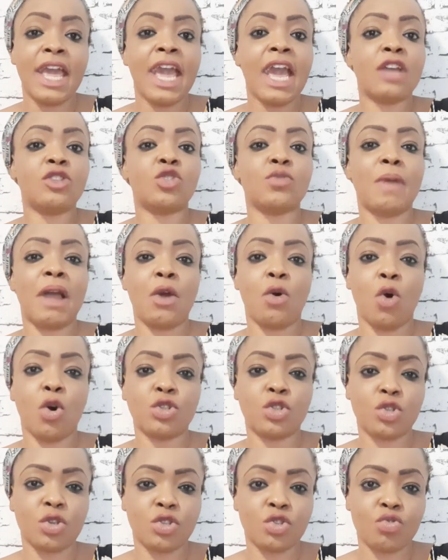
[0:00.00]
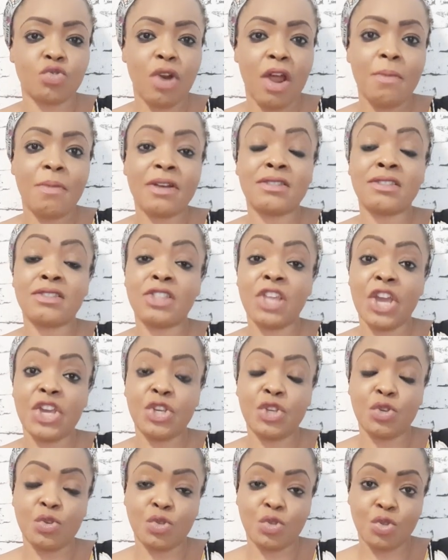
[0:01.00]
And to my old subscribers,
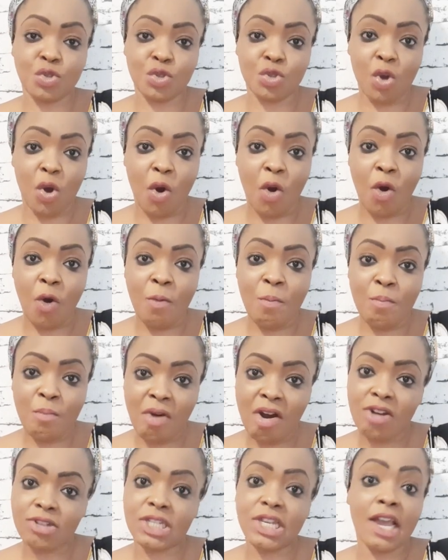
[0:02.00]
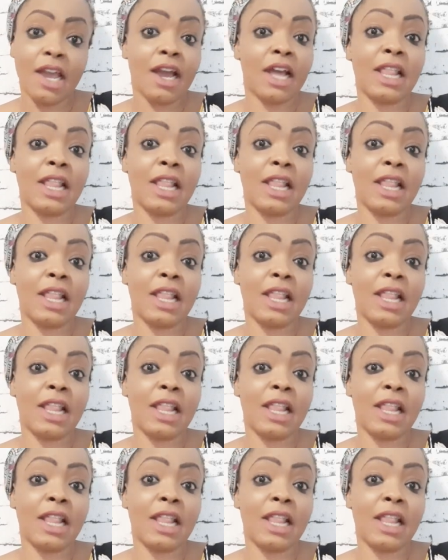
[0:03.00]
thank you so much.